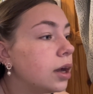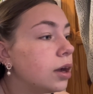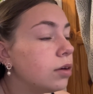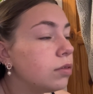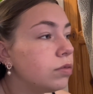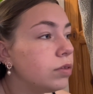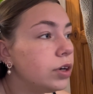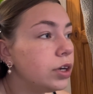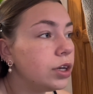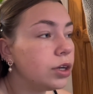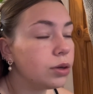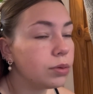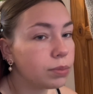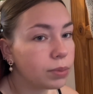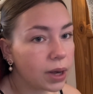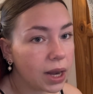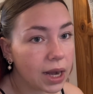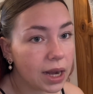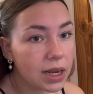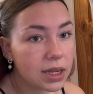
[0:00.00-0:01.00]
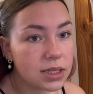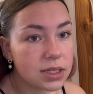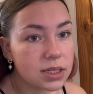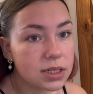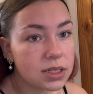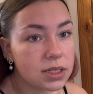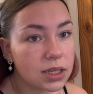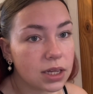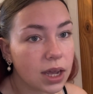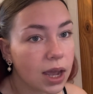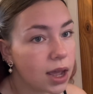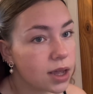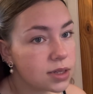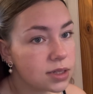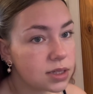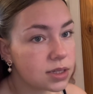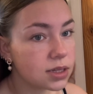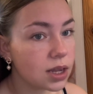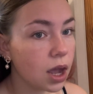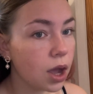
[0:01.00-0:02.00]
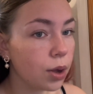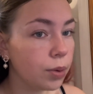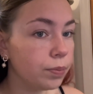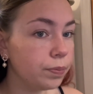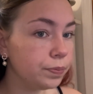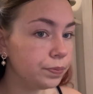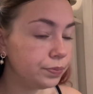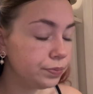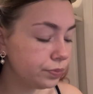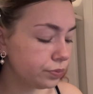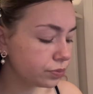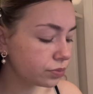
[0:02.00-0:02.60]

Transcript: a really good place to get some